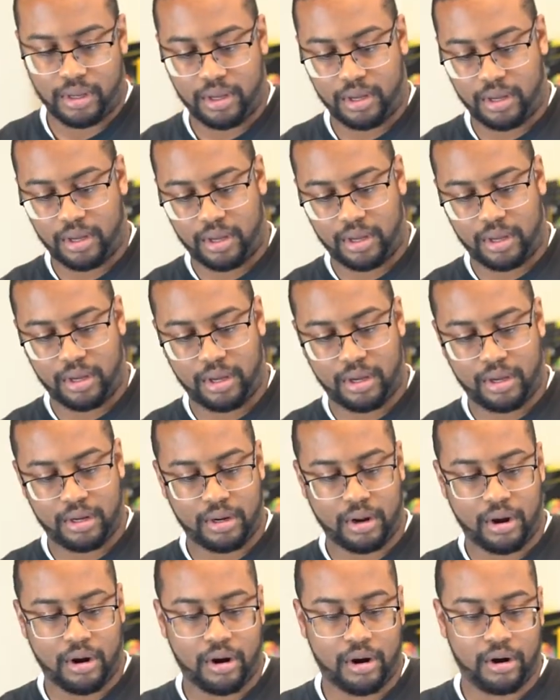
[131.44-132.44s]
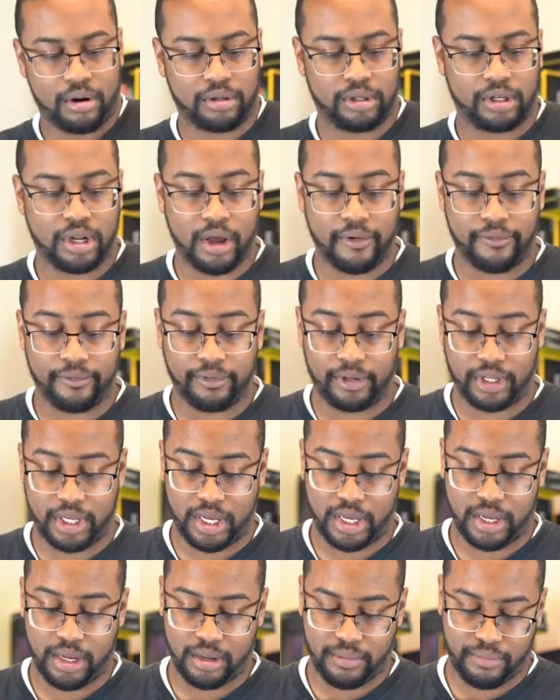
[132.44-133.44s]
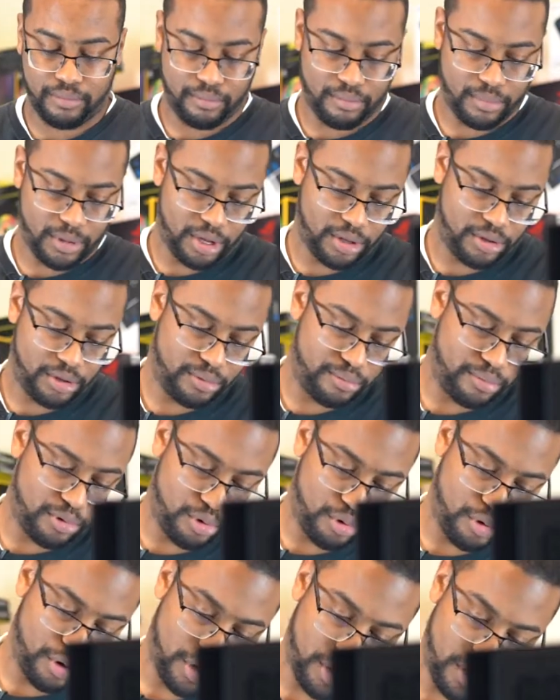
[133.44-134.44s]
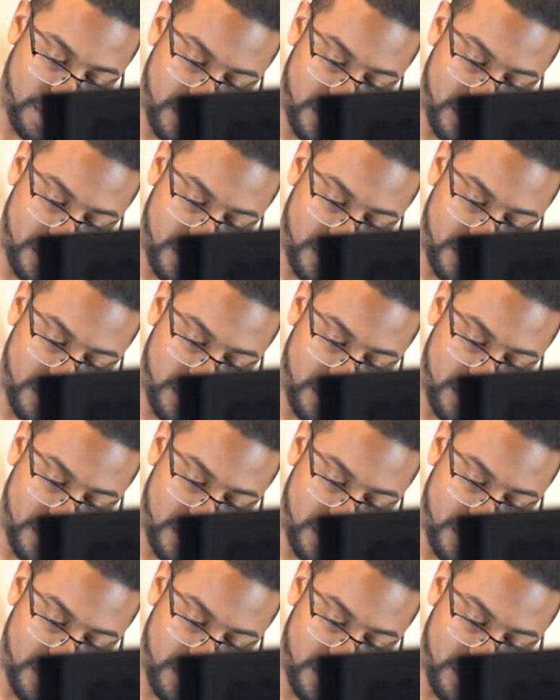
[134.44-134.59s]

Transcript: and our lovely motherboard.